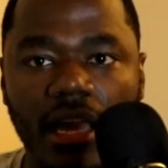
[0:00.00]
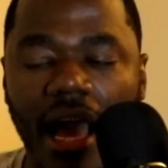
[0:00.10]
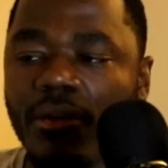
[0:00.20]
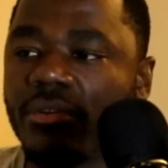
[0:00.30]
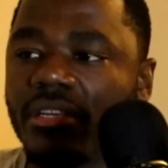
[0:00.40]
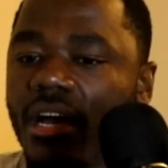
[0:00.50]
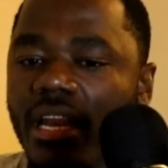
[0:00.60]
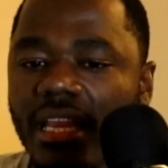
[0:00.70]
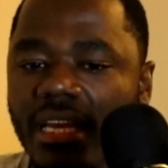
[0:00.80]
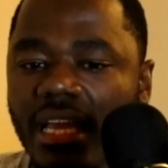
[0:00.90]
I would not
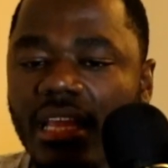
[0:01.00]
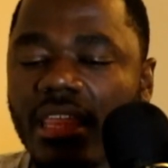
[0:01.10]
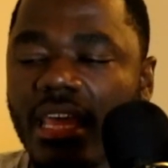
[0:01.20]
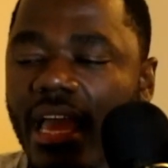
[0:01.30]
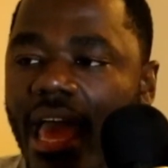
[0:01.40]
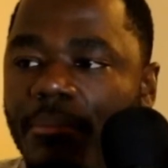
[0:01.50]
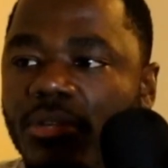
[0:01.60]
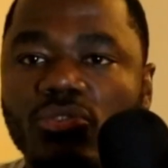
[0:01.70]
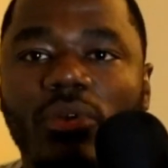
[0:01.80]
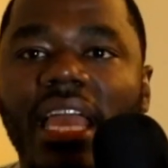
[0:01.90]
let anything happen
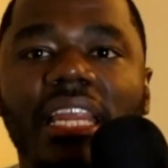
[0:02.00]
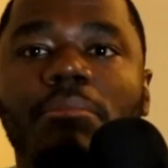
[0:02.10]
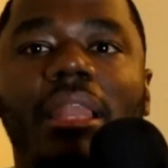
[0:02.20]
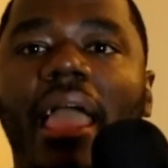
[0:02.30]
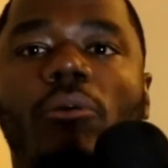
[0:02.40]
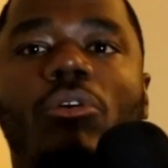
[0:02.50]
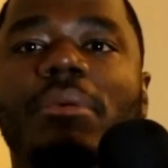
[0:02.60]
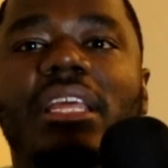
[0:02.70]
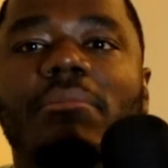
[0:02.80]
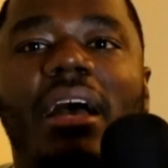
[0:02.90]
to any black
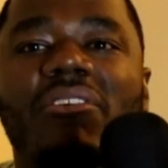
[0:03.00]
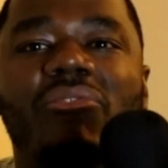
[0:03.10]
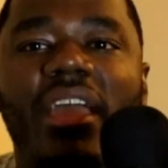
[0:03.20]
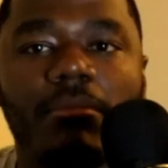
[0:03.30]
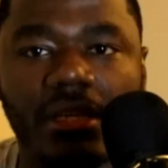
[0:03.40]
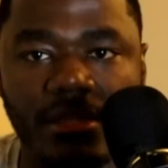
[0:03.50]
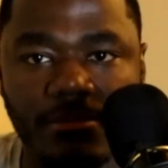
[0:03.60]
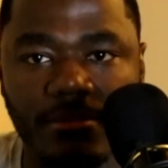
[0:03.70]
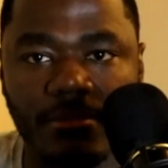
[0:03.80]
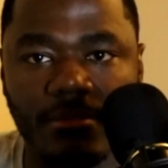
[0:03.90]
woman in my family.
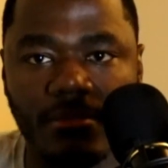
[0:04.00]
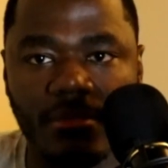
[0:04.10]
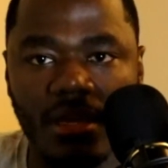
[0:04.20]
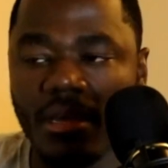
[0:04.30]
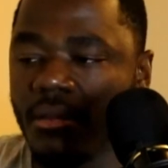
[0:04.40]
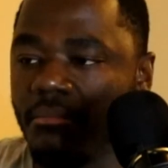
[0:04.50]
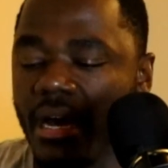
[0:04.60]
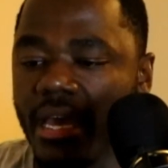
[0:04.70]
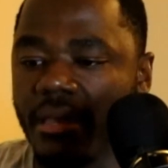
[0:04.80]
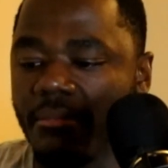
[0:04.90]

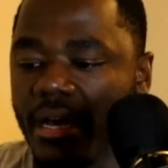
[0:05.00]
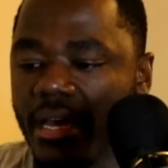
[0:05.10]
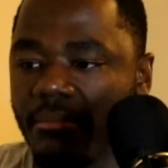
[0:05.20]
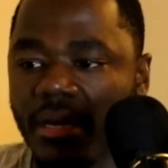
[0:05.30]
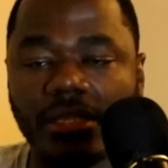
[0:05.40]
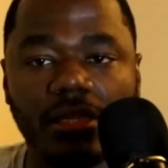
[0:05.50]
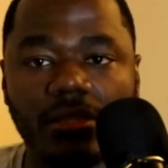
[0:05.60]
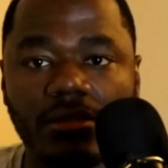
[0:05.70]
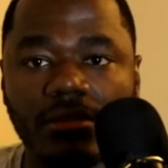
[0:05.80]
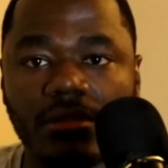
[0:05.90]
My
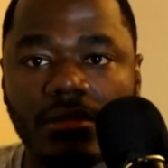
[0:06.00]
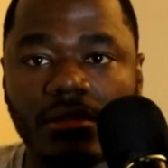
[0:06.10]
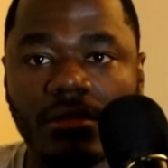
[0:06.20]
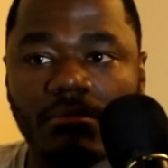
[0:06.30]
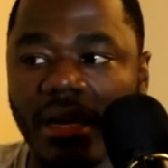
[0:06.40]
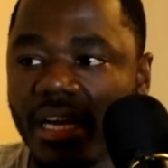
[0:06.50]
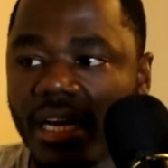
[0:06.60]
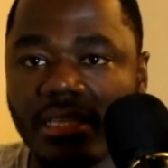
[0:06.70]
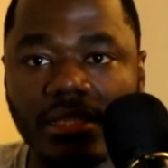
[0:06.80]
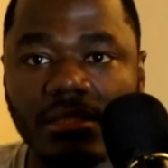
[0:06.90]
sister, my
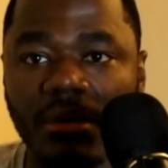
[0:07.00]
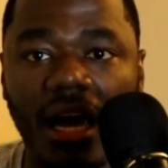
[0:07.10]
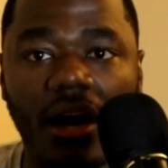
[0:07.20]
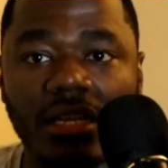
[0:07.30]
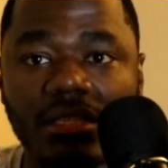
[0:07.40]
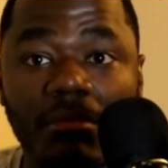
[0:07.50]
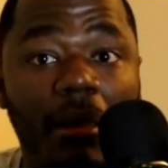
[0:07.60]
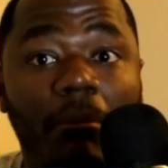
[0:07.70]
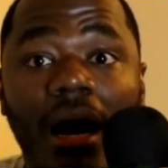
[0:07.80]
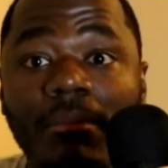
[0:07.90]
cousins, my aunts, my
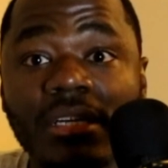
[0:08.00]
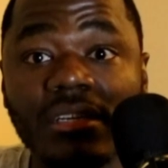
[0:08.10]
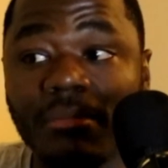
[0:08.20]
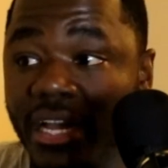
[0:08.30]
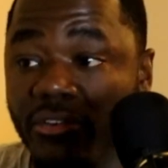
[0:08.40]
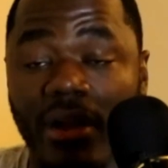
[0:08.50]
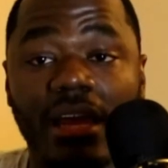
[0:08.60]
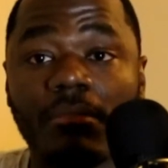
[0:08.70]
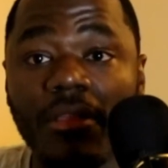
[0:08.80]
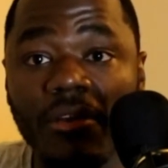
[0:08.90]
mama, my
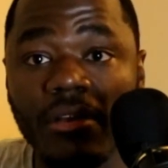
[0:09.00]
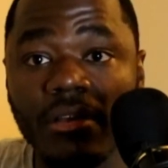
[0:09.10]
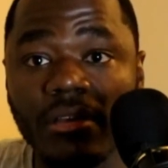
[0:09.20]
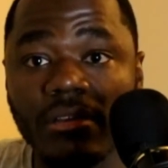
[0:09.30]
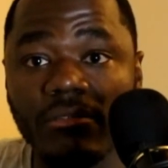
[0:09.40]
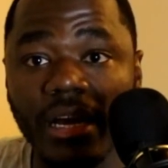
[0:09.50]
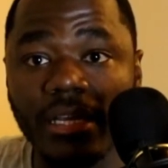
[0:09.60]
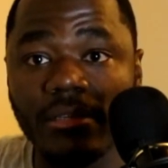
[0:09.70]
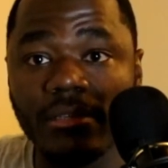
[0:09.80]
grandmother, right?